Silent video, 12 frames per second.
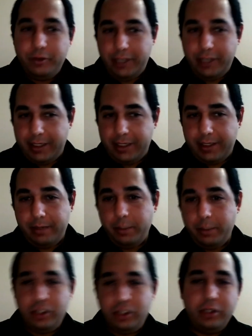as I
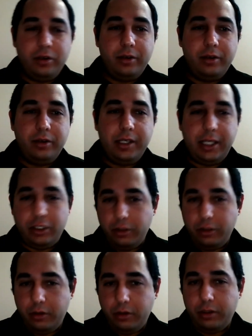mentioned earlier, Ashton
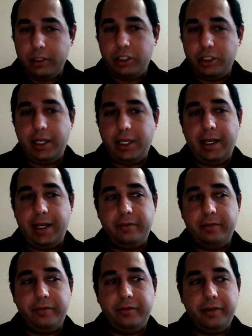College have
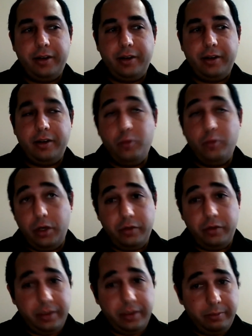one
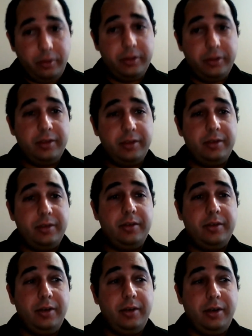of the
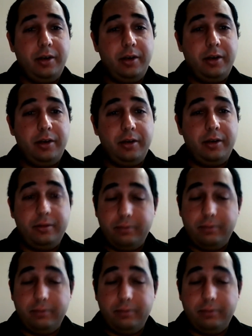uh,